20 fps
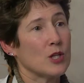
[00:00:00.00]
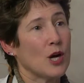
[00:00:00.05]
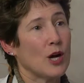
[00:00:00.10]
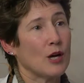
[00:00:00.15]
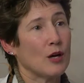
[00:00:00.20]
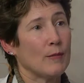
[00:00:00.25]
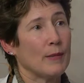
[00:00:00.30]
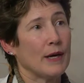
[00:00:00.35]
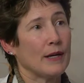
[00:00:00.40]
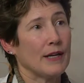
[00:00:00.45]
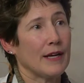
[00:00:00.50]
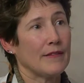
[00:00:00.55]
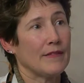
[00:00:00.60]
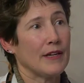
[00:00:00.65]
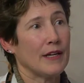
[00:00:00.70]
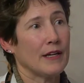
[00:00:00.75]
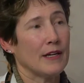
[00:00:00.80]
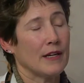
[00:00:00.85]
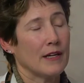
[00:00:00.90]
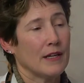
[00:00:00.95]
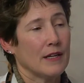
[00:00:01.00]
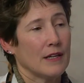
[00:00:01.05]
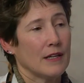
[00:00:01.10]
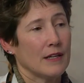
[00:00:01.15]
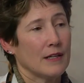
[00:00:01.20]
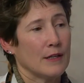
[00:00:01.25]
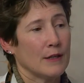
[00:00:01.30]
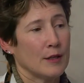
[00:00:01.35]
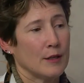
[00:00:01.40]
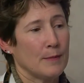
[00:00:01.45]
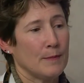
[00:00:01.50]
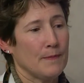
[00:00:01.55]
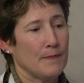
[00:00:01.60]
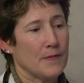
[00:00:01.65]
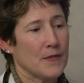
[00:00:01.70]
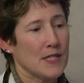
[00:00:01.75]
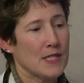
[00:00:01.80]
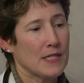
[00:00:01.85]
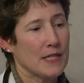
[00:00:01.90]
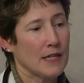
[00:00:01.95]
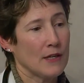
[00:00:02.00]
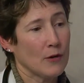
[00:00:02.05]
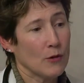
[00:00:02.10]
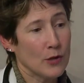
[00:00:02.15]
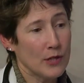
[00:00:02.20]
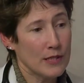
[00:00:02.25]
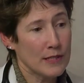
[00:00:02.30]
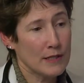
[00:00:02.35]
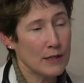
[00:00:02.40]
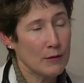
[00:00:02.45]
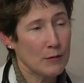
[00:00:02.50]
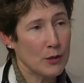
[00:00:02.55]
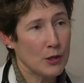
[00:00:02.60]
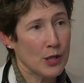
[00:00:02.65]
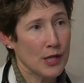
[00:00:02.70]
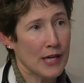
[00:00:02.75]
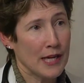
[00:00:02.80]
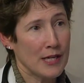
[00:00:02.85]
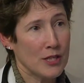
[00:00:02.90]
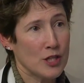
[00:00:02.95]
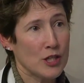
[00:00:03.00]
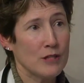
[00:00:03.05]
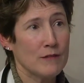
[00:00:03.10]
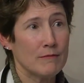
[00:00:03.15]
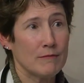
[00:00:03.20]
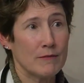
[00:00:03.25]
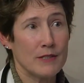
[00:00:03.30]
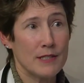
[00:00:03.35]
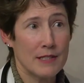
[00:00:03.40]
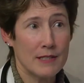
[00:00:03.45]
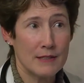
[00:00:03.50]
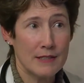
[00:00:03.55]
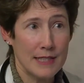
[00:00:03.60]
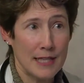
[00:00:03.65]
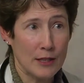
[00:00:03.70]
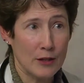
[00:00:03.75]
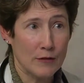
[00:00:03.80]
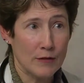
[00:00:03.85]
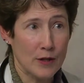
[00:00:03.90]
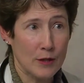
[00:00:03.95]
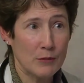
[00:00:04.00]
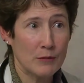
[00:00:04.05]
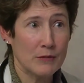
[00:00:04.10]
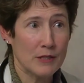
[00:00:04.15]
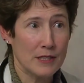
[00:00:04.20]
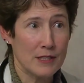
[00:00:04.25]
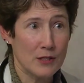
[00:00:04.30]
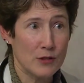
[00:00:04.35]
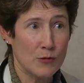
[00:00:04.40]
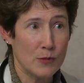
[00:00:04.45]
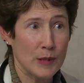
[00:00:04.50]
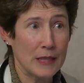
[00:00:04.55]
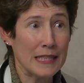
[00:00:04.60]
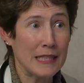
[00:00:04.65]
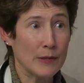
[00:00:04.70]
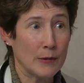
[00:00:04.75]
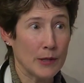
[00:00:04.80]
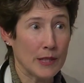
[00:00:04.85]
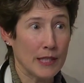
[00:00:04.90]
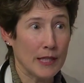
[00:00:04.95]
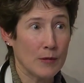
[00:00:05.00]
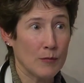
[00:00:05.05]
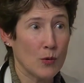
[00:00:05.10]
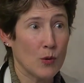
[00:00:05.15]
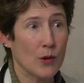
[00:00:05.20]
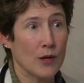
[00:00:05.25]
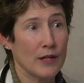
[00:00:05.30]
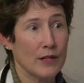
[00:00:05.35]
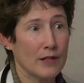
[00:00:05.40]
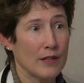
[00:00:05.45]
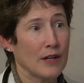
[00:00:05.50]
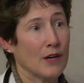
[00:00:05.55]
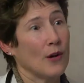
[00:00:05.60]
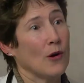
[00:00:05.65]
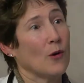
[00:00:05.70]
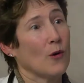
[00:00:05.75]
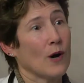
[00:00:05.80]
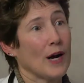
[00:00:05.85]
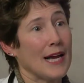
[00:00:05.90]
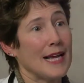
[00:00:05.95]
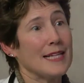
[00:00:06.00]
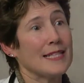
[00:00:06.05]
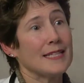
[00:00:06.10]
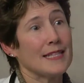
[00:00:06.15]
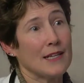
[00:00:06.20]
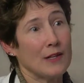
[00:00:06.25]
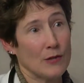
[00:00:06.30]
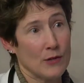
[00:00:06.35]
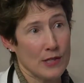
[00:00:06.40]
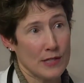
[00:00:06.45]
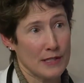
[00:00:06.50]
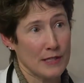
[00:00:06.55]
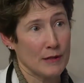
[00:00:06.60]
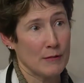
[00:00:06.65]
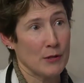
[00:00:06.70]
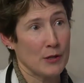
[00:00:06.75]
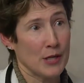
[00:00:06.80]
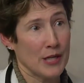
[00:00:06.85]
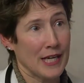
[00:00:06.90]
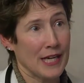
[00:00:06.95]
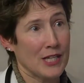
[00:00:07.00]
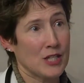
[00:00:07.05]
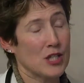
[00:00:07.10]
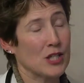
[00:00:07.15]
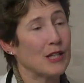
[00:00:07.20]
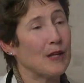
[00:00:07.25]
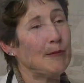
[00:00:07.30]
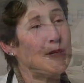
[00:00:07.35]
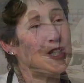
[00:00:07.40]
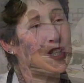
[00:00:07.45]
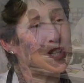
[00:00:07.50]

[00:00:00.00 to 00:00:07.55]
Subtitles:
talk about having synchronous communication, telephone, this is really, really important, or asynchronous communication. Let me